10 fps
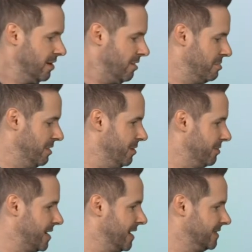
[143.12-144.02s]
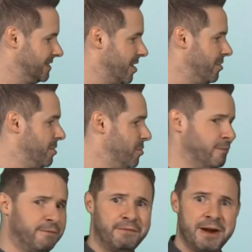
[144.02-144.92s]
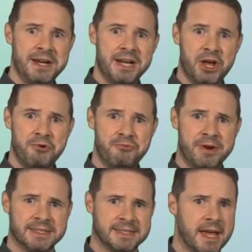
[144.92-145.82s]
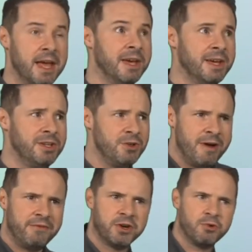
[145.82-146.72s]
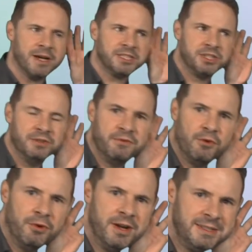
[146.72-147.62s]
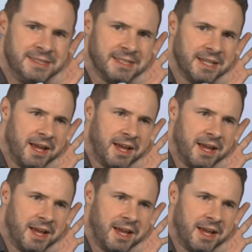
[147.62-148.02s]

Oh look, it's our old friend Low Risk. Do you have a question for us?